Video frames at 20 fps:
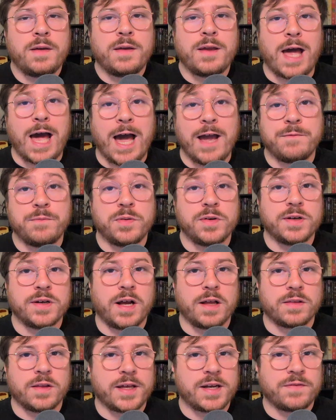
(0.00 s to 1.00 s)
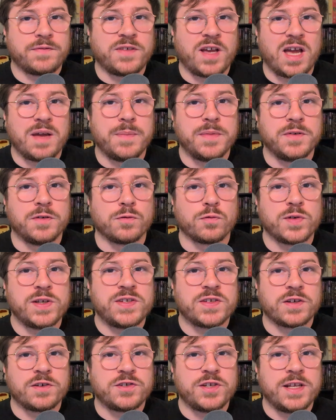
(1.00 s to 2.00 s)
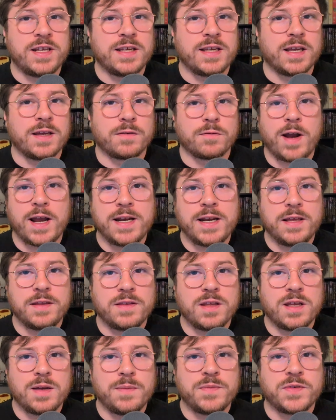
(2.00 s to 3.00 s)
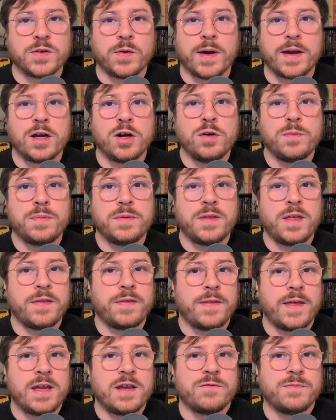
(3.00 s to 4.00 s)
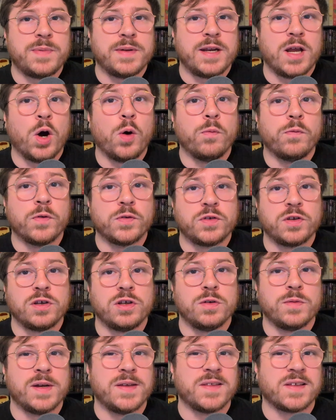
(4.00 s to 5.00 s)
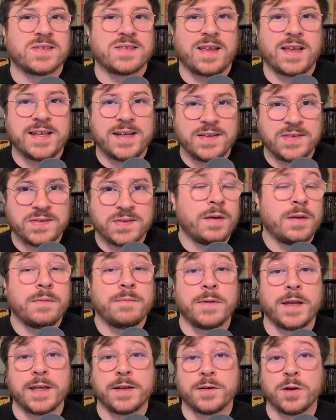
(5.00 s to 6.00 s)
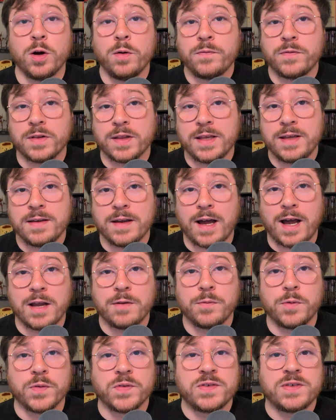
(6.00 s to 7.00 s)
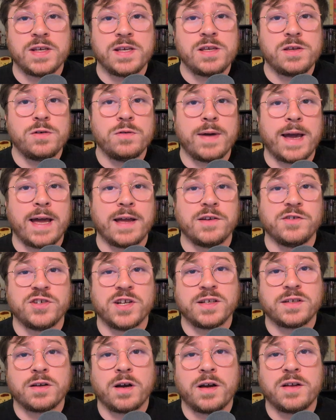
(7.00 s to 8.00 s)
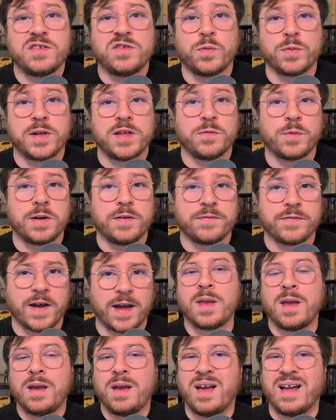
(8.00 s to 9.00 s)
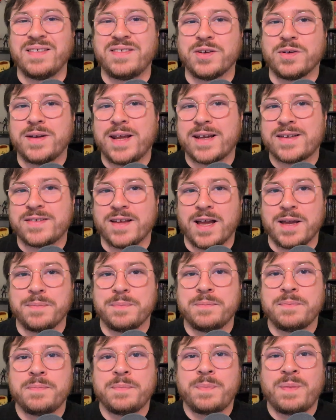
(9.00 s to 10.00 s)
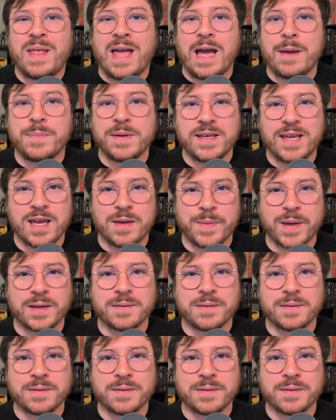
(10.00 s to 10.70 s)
I've put a lot of time into researching and writing them, so I hope that they have been helpful to you in the slightest, and hopefully I will see you at Gen Con 2025. Until next time, happy gaming.